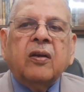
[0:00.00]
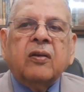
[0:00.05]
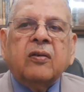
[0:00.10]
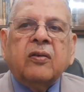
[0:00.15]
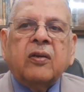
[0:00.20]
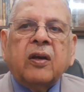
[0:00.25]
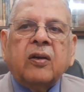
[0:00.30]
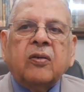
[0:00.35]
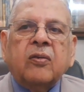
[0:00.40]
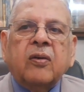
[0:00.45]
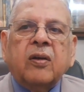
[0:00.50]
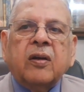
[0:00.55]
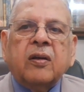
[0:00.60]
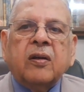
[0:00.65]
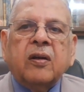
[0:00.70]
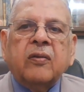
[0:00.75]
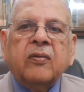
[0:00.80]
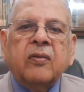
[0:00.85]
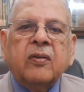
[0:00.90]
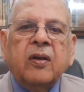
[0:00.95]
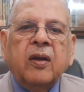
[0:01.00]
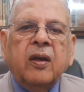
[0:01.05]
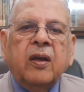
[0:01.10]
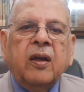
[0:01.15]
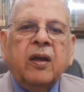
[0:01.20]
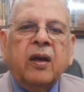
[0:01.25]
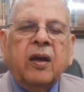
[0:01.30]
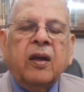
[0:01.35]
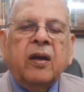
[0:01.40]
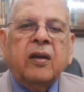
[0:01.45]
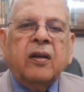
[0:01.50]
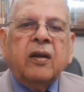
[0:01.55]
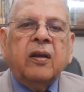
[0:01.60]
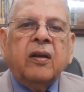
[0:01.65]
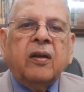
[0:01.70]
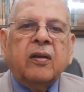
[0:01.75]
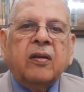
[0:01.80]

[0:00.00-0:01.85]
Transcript: sexual organs, and